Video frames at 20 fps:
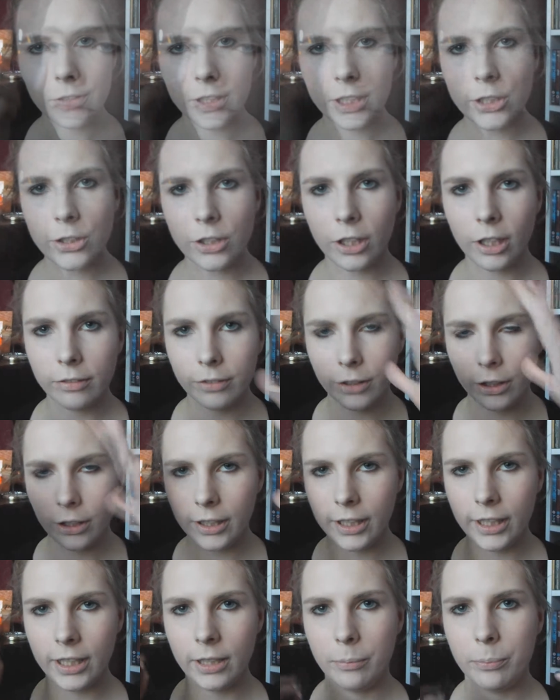Finish off all
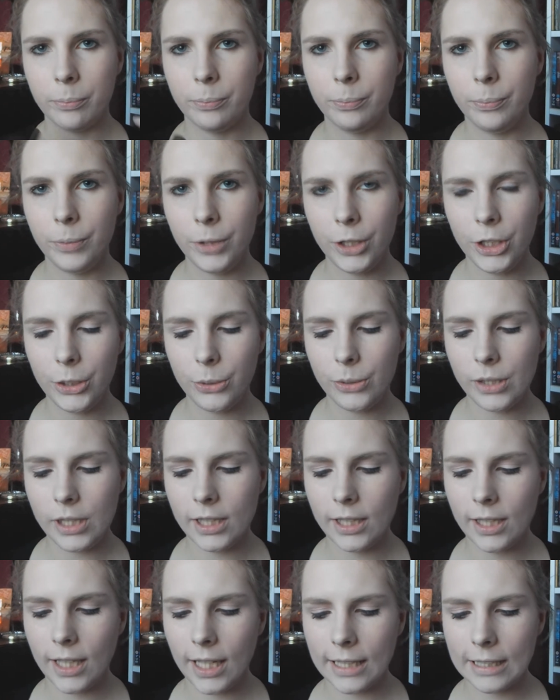the
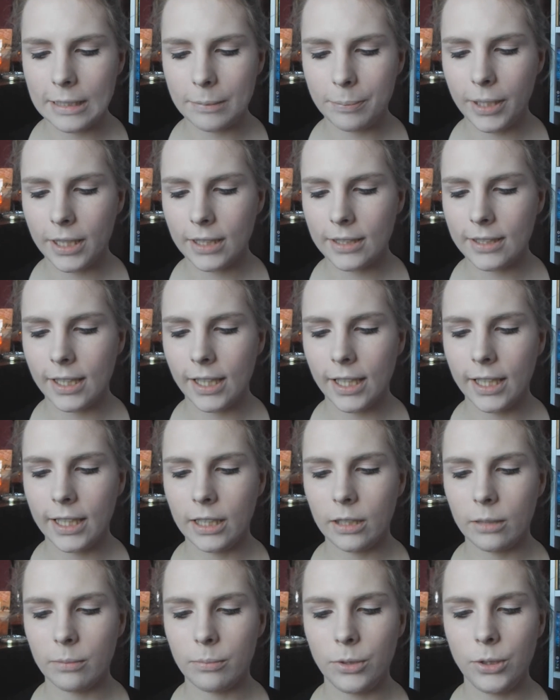beauty aspect, I
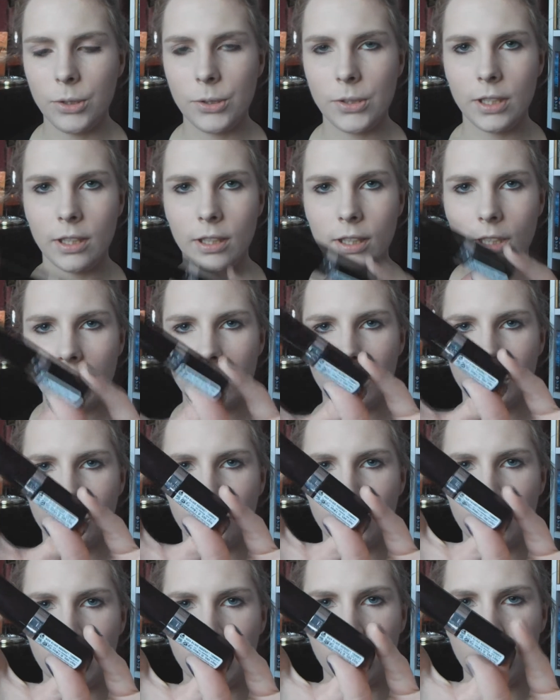am using this
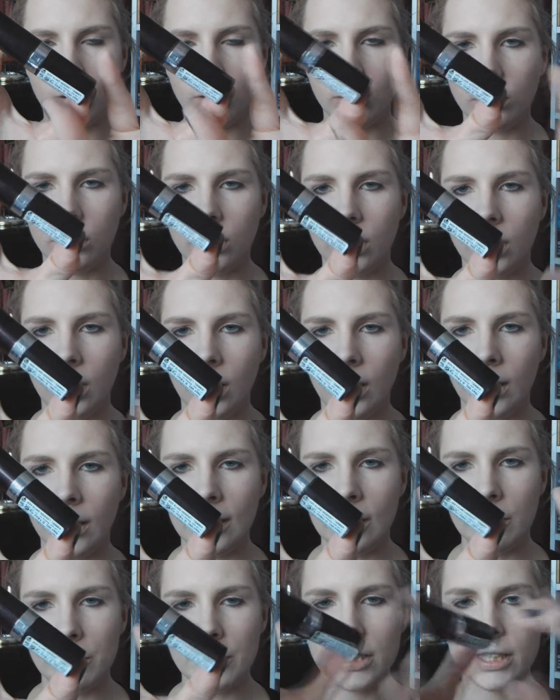Rimmel
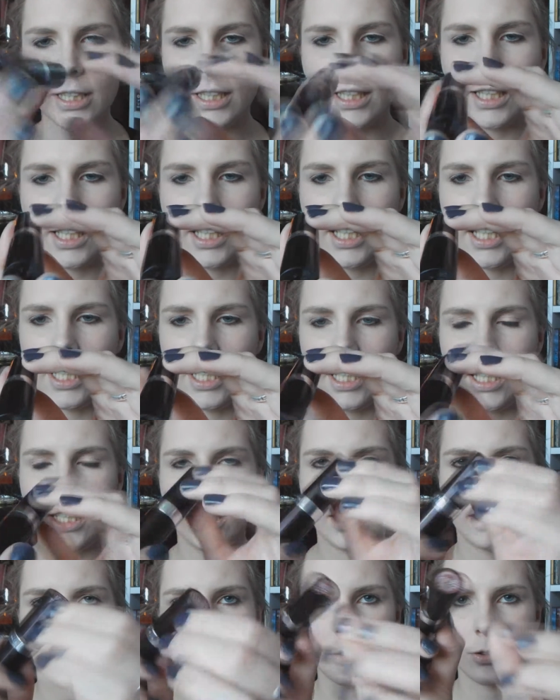lipstick
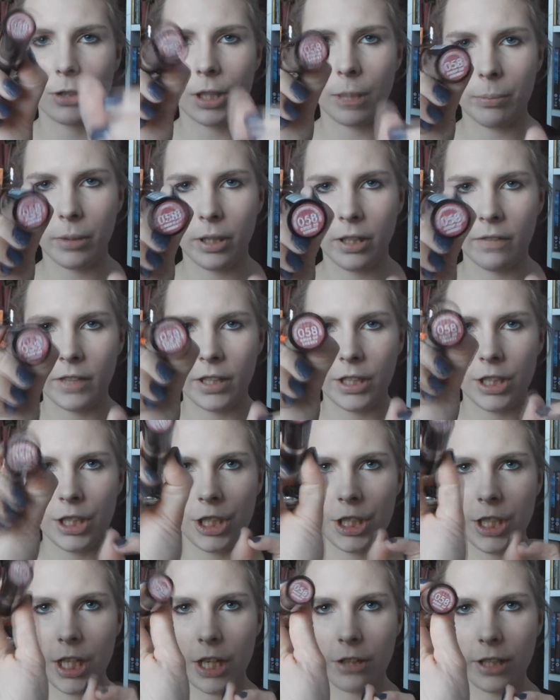in Drop of
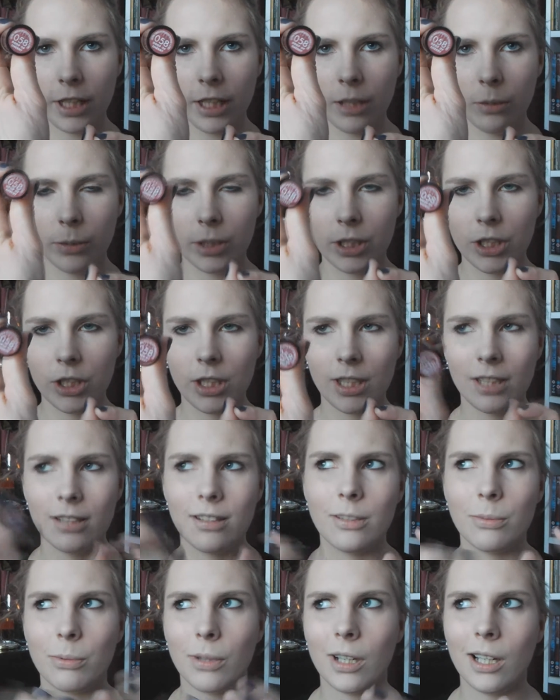Sherry, which
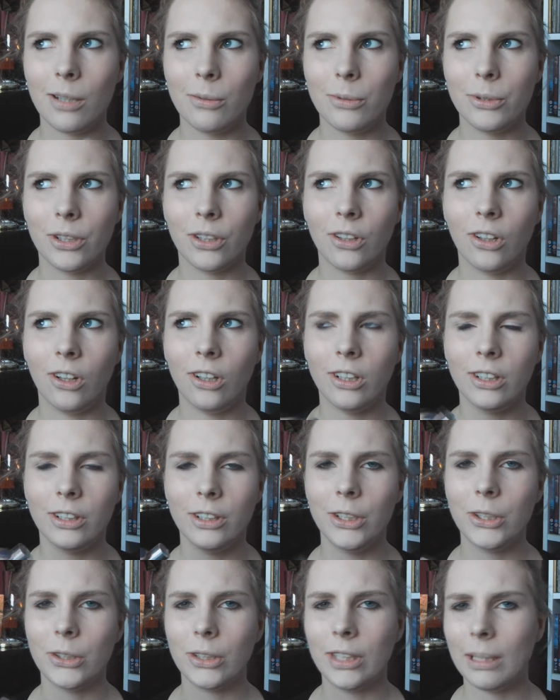is what I would call
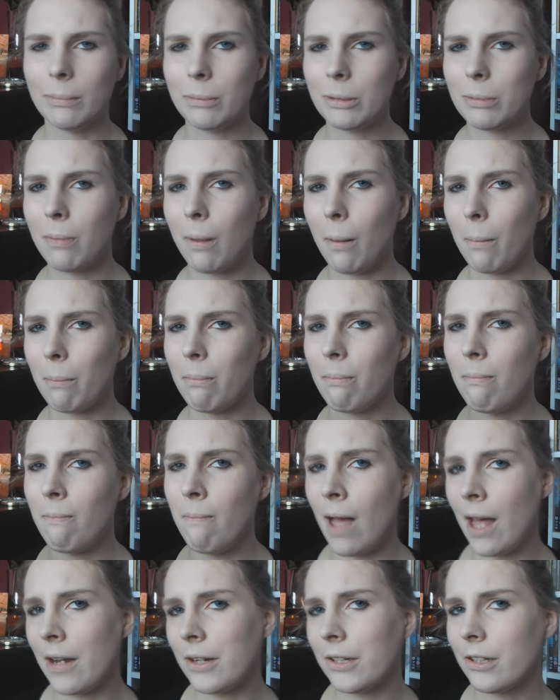your lips but
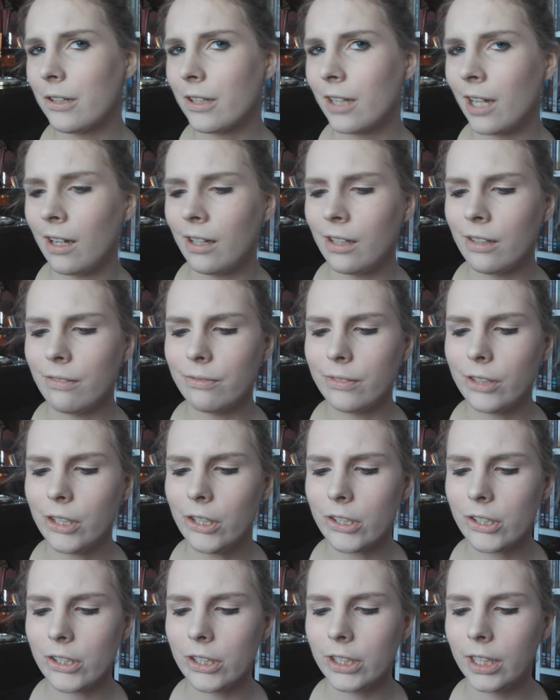better kind of
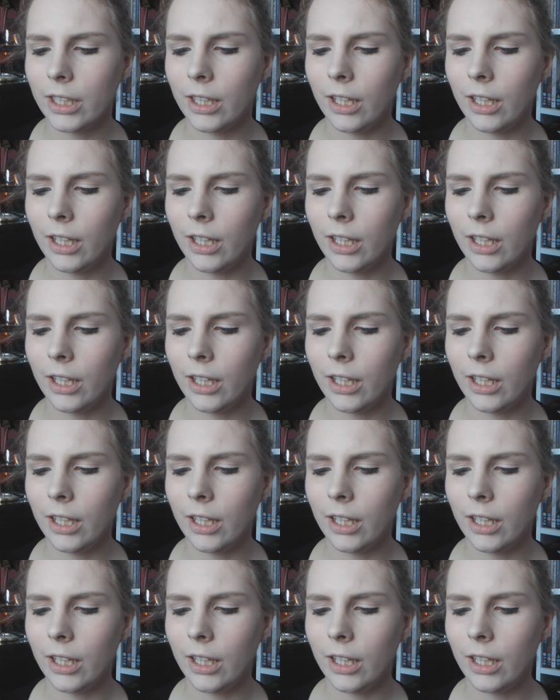look.